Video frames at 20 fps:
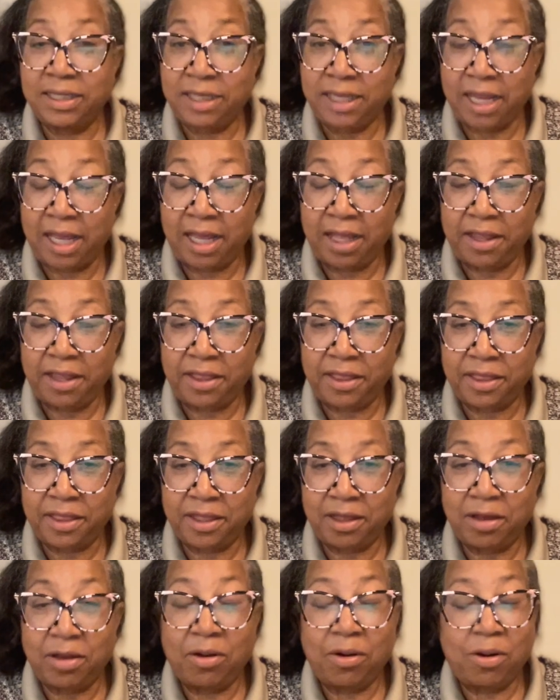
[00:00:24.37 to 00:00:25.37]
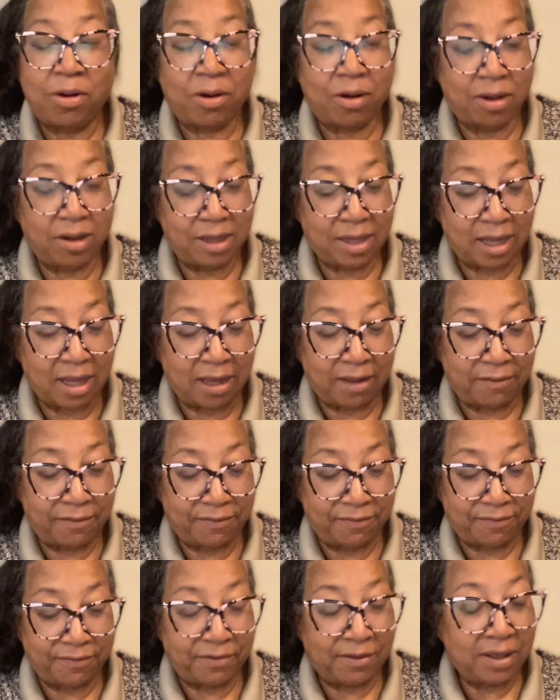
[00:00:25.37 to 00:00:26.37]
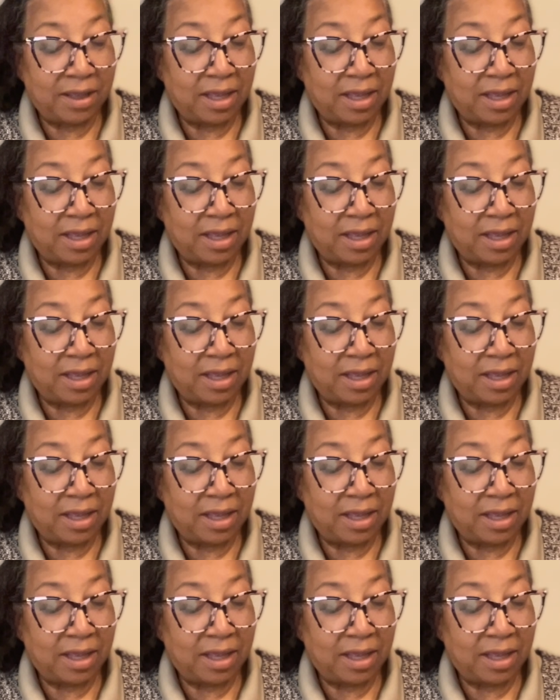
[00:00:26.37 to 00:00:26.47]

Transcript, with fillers: death or life.